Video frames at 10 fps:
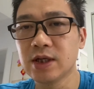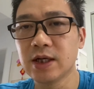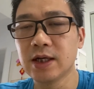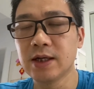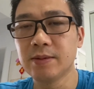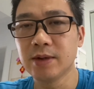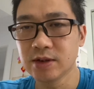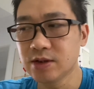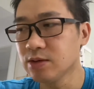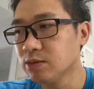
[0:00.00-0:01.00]
Um, I
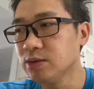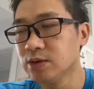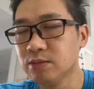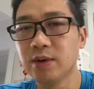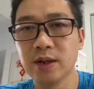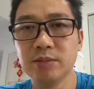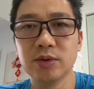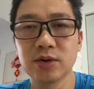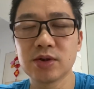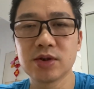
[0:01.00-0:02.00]
still will buy
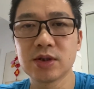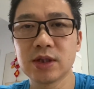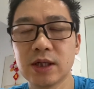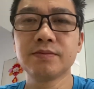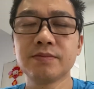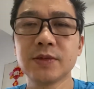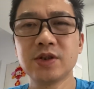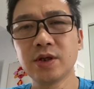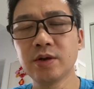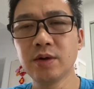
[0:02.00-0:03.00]
books. Uh,
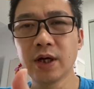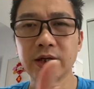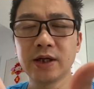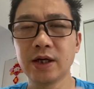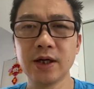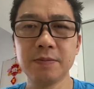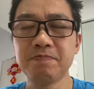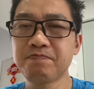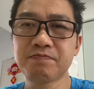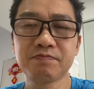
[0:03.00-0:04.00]
so I don't like
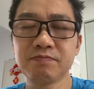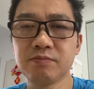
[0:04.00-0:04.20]
um,